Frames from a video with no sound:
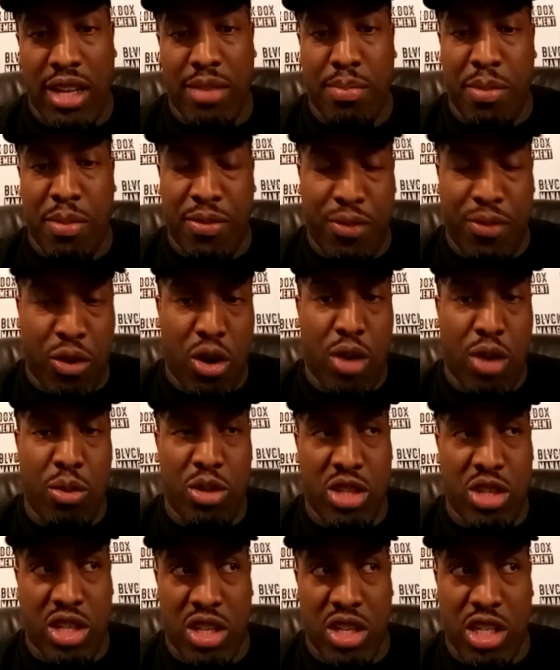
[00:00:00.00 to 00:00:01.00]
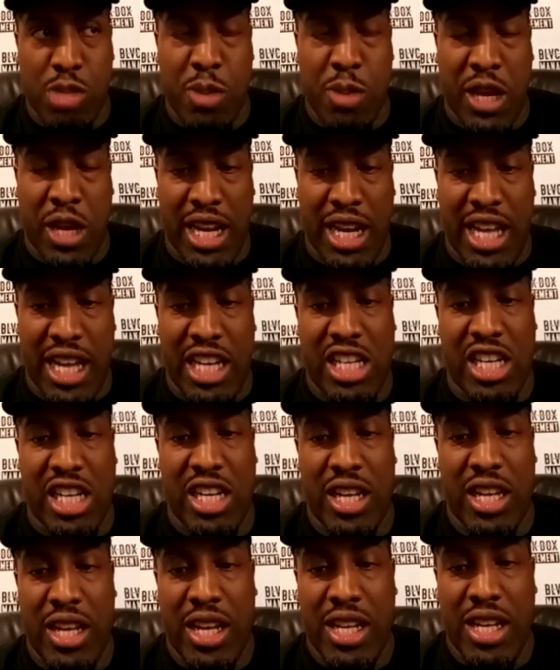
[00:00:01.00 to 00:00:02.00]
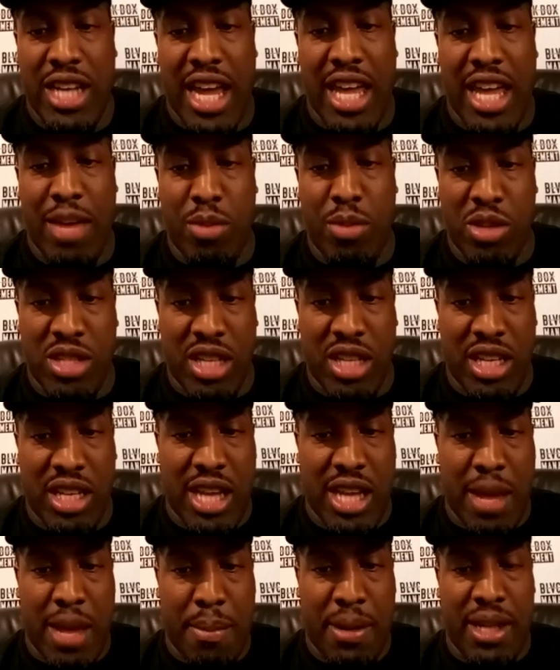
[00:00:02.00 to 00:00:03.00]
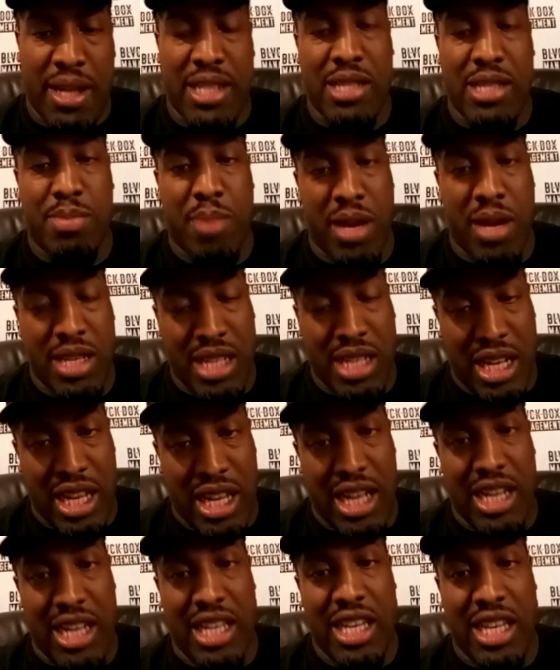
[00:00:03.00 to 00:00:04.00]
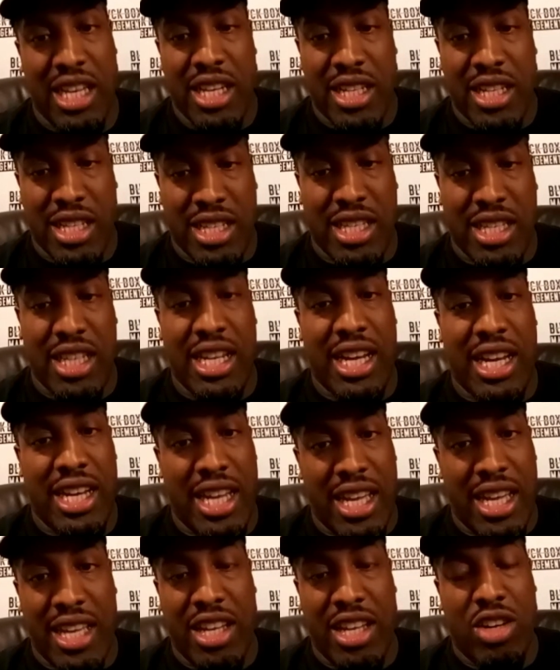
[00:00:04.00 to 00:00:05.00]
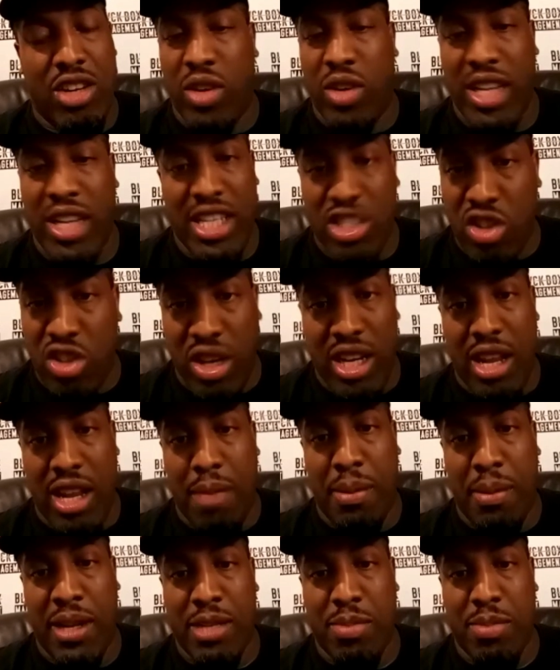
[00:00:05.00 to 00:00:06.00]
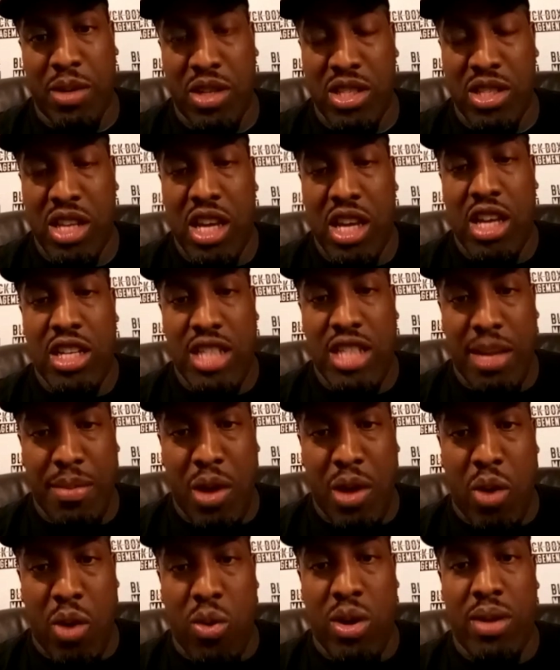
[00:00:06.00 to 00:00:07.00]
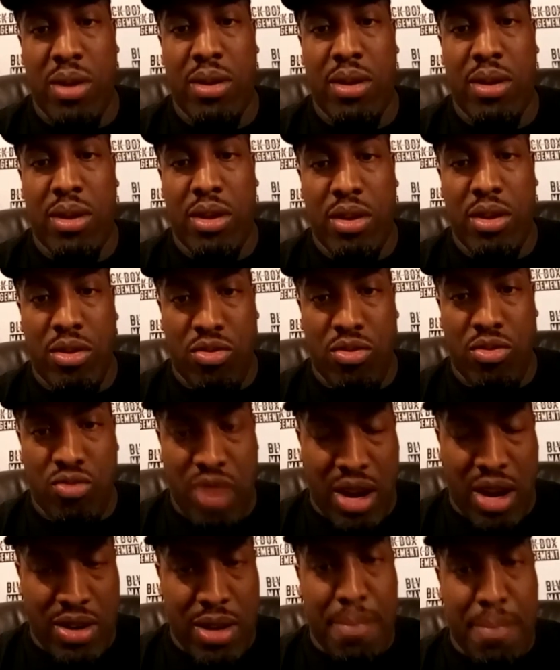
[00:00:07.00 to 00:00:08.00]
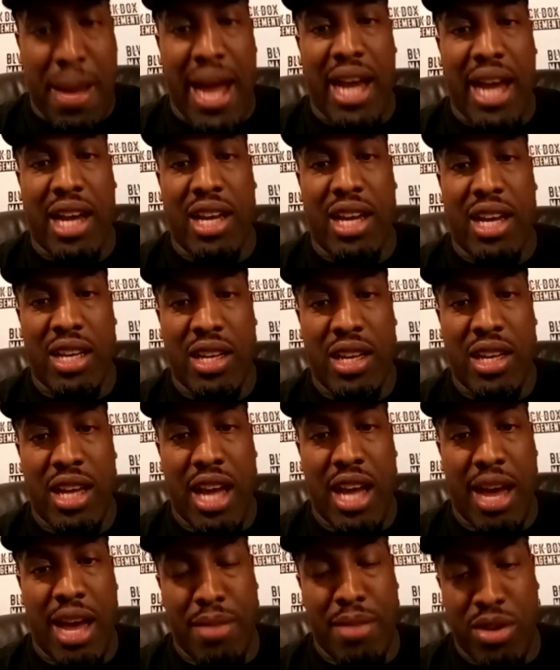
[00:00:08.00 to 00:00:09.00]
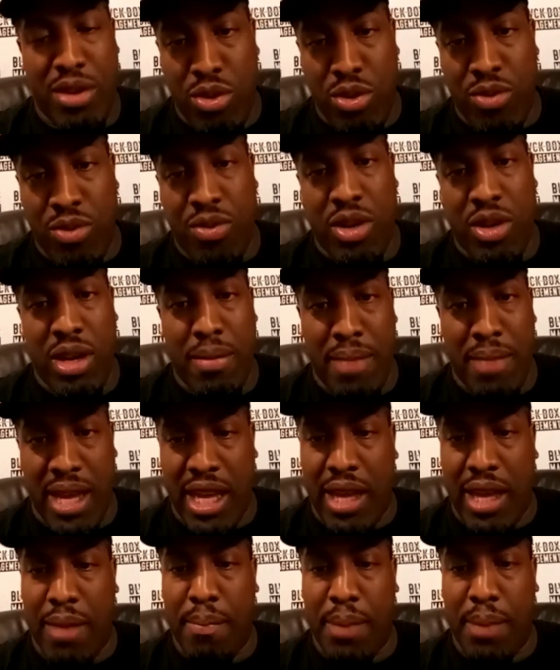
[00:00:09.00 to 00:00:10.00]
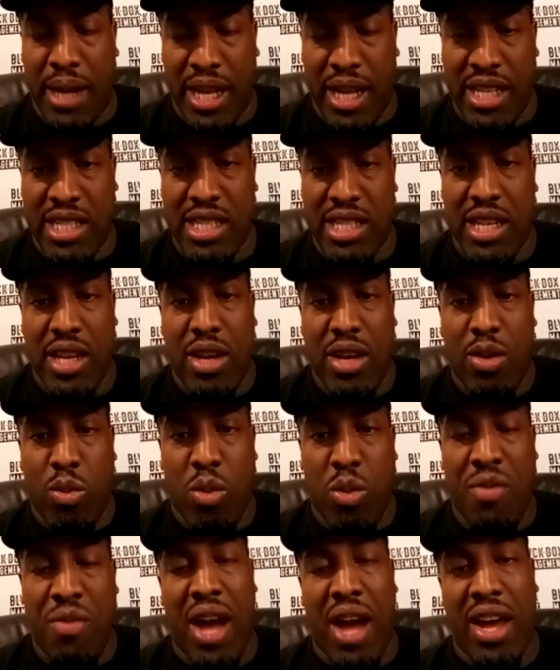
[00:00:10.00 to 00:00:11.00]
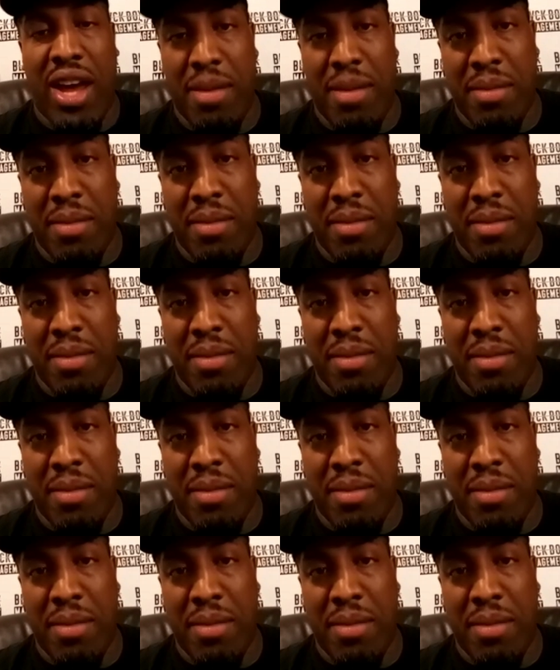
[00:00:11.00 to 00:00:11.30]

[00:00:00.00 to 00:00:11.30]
Before it was a speculation that he wasn't in their plans, but it's clearly to see that he's not in their plans, because they're going round the back and maneuvering and making plans without him